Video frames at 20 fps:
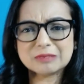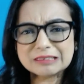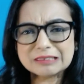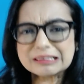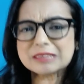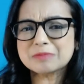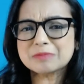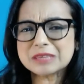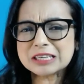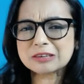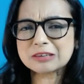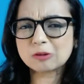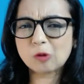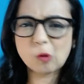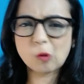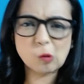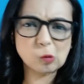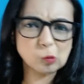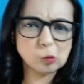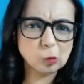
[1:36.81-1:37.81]
Let me
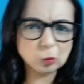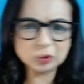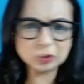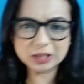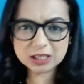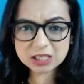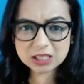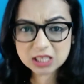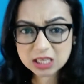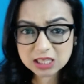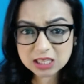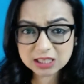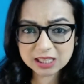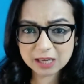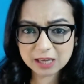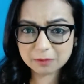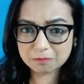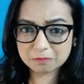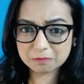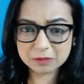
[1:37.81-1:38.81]
know who this is,
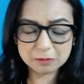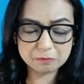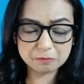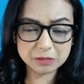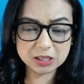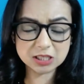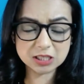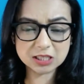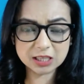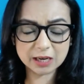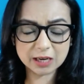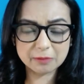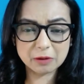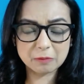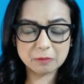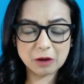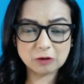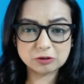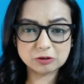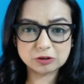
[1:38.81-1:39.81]
that the person that I'm
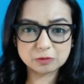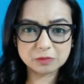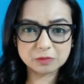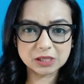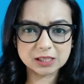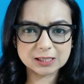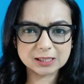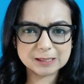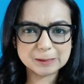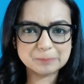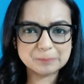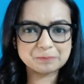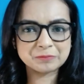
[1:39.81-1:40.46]
about to meet.